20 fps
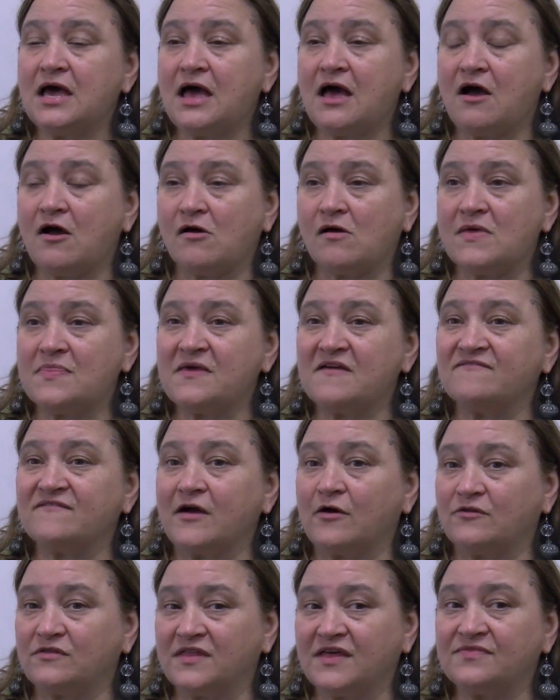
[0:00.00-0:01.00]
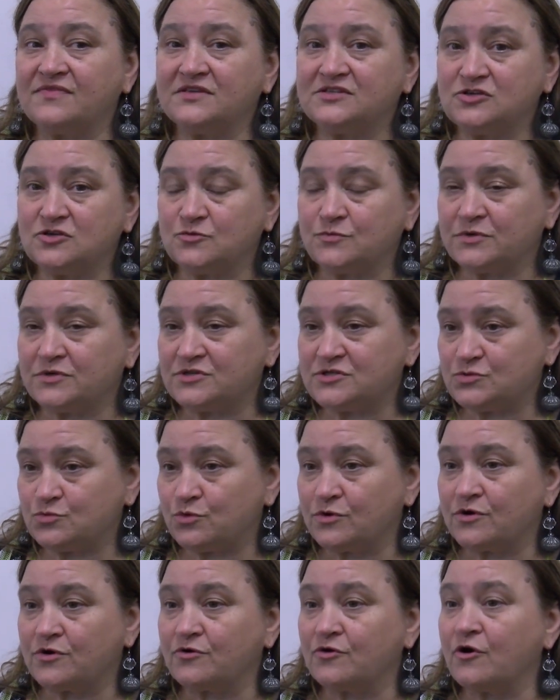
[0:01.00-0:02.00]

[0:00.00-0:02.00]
uh, and they found that the tumors were